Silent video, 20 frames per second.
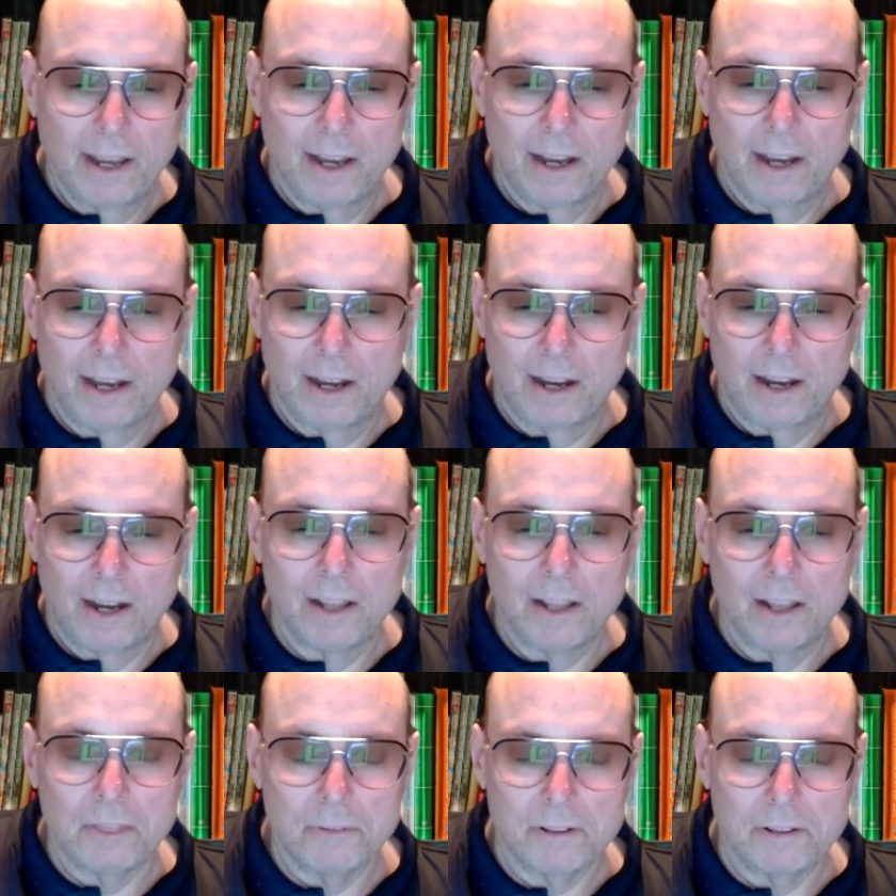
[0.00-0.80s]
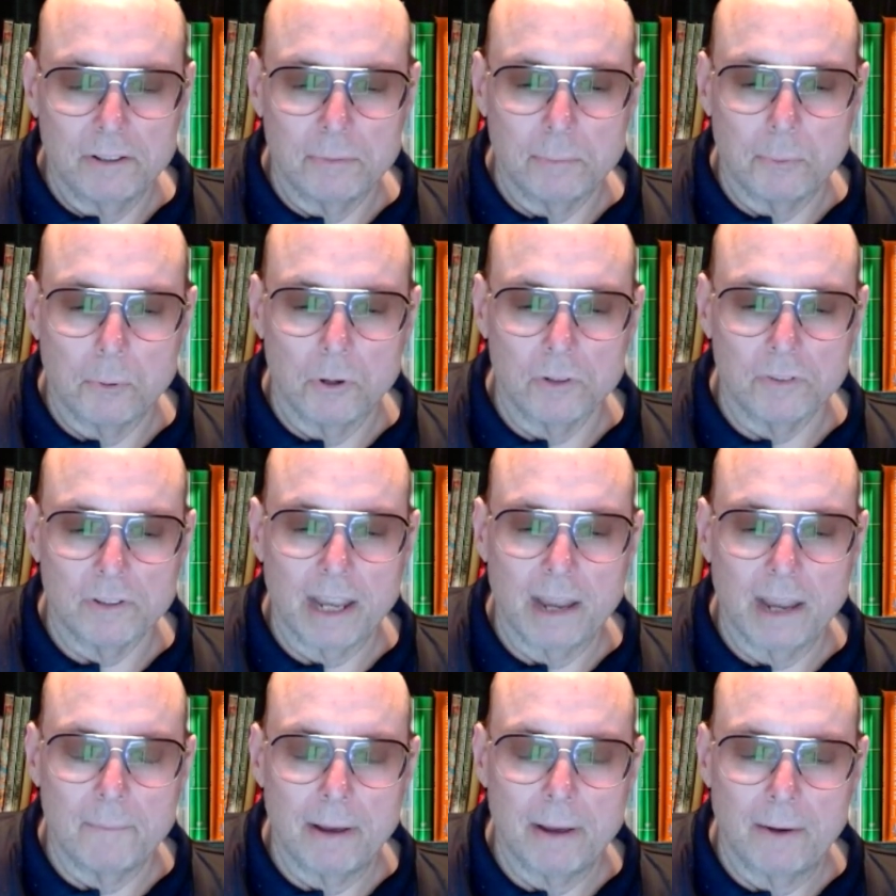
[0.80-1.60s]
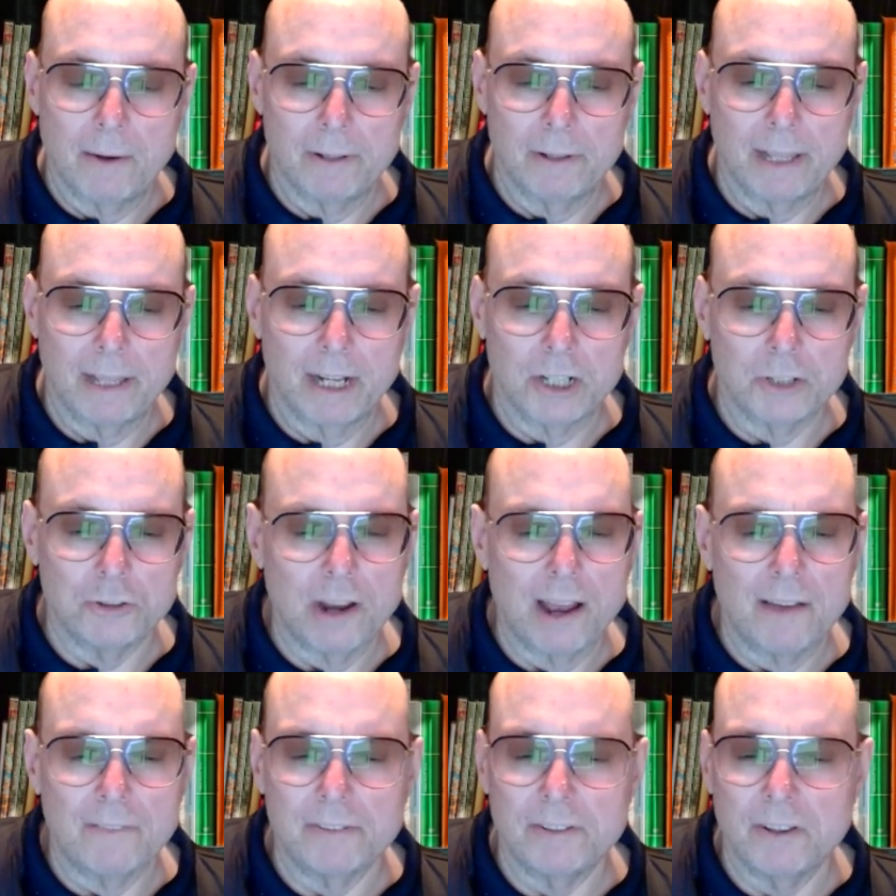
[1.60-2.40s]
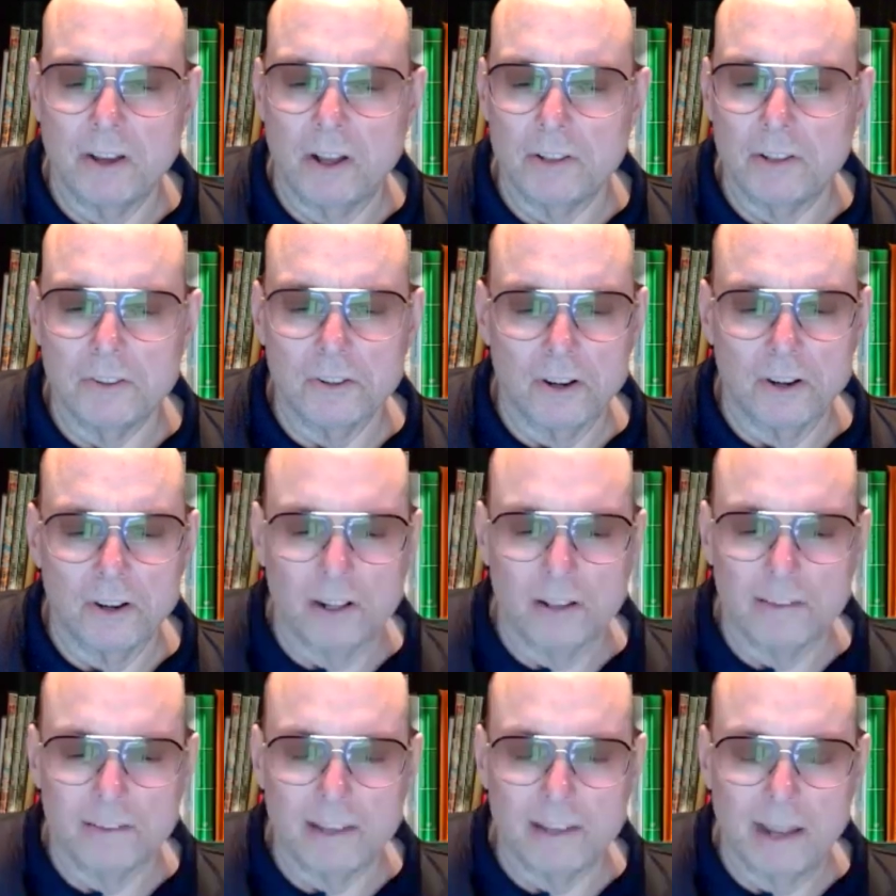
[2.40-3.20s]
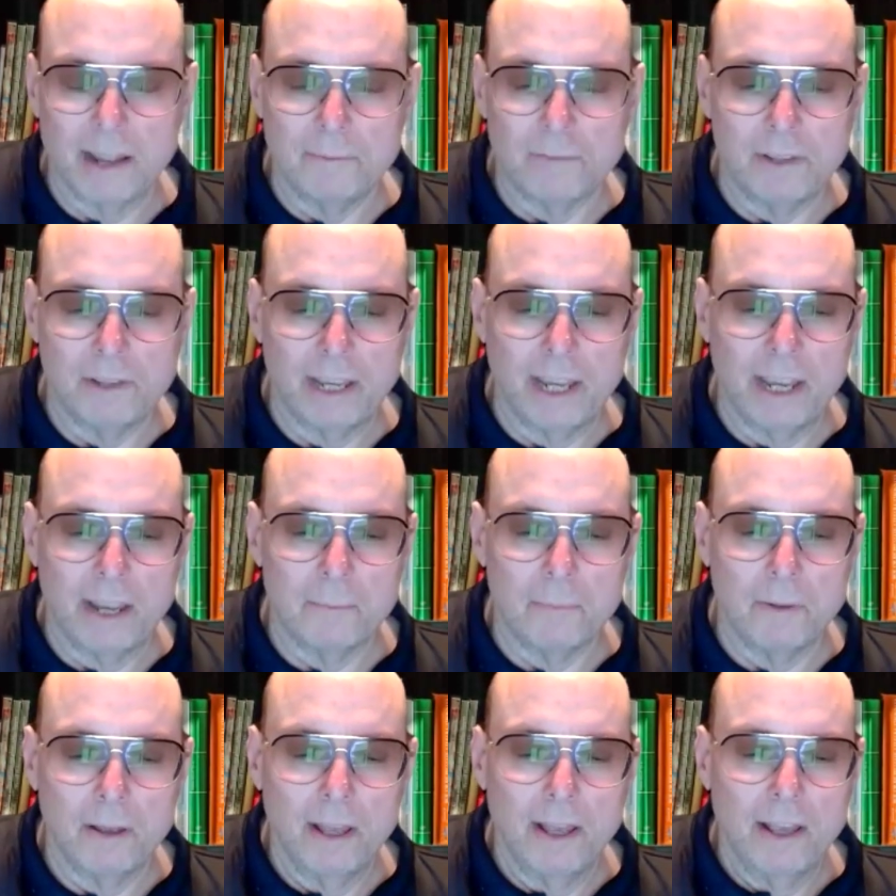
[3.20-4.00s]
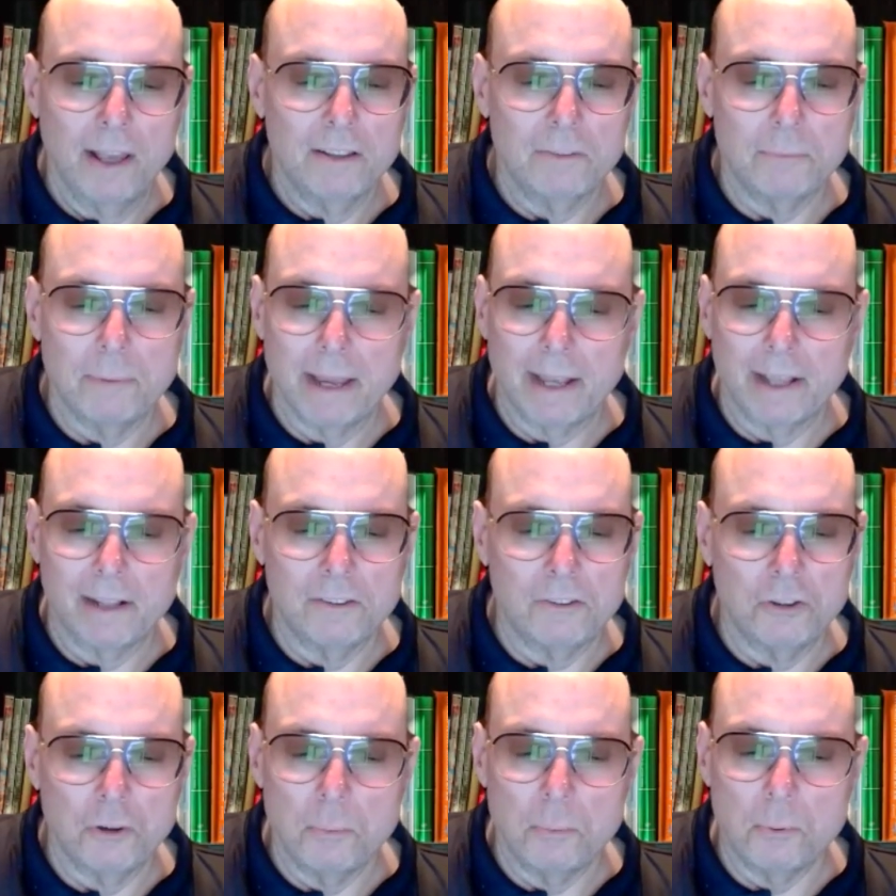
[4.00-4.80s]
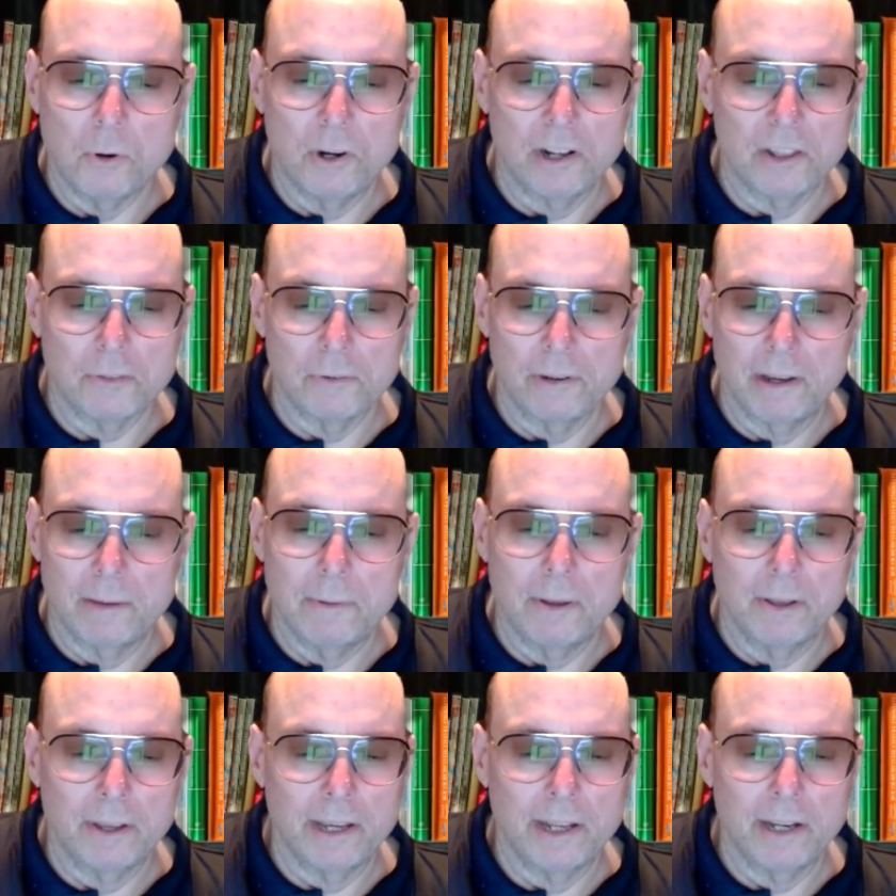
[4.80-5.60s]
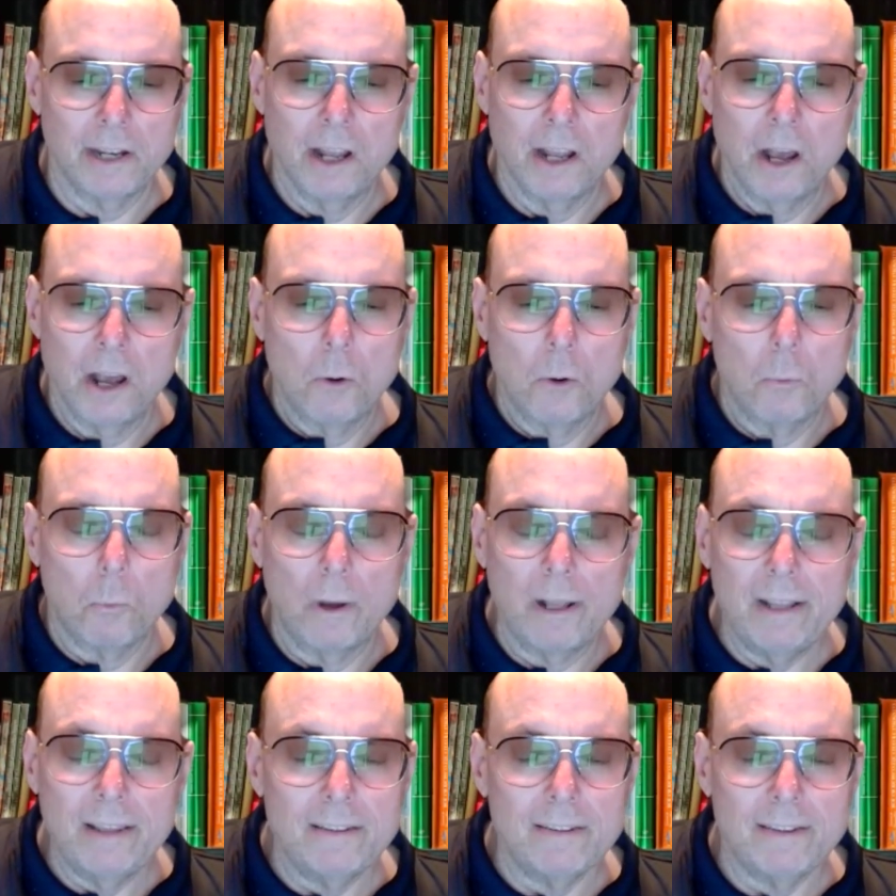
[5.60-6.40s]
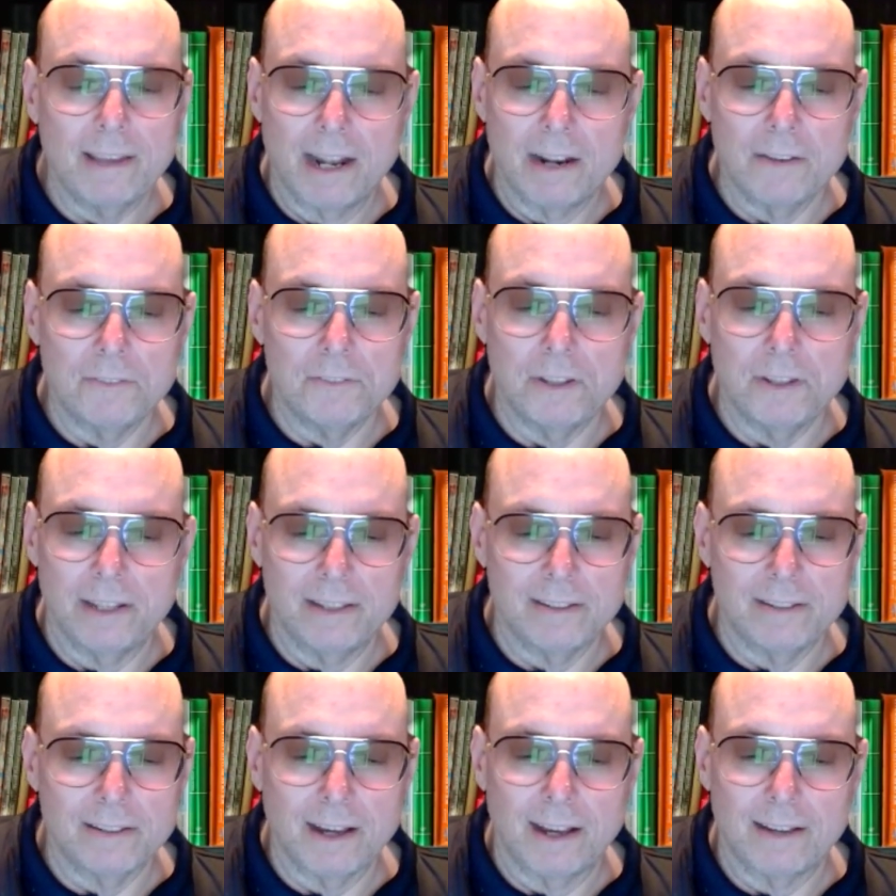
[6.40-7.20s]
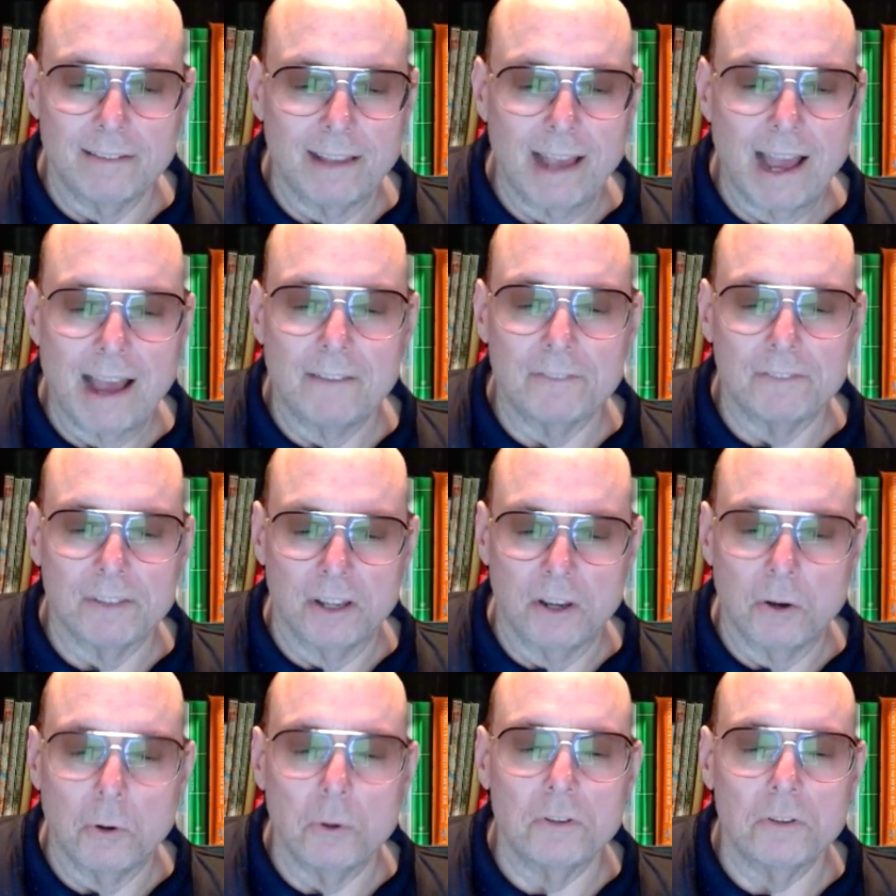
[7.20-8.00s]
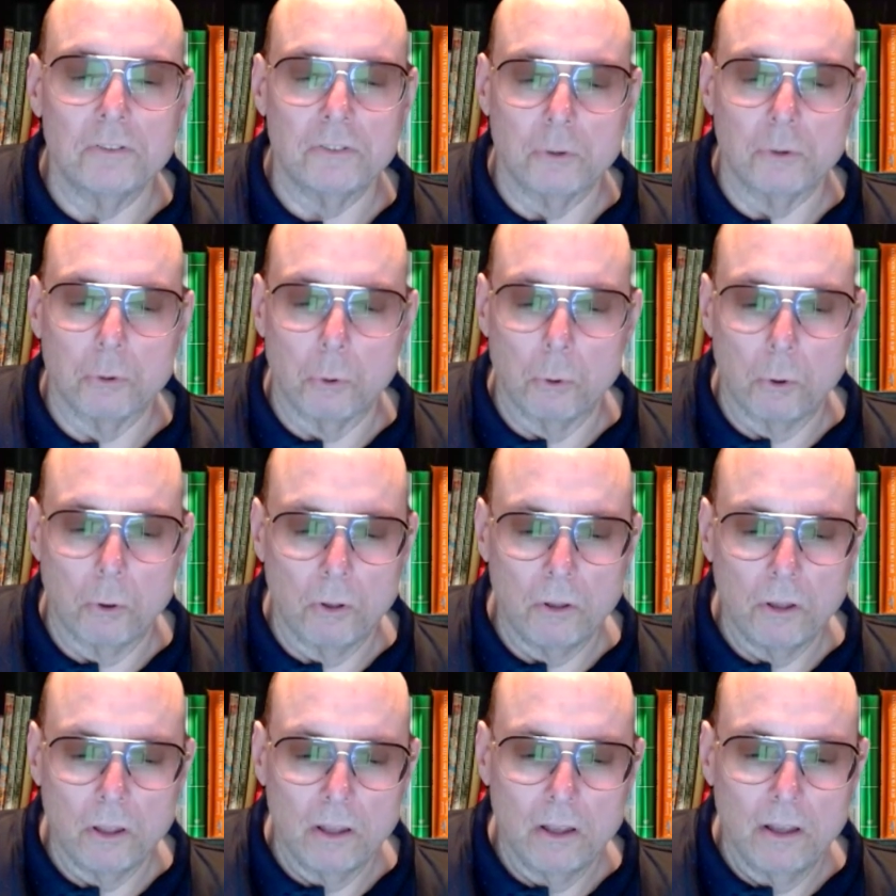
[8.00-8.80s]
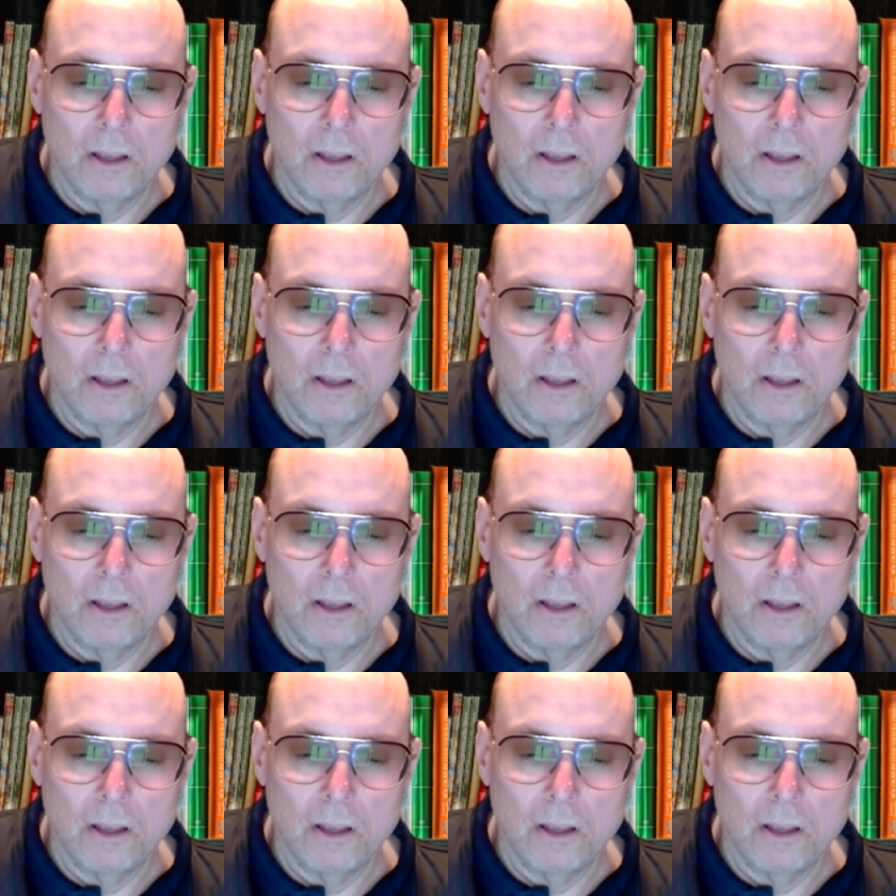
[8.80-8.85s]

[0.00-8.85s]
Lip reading: On3 Sports came out with that. Travis Hunter on the same team is making 2.3 million. What incentive do these guys have to go to school?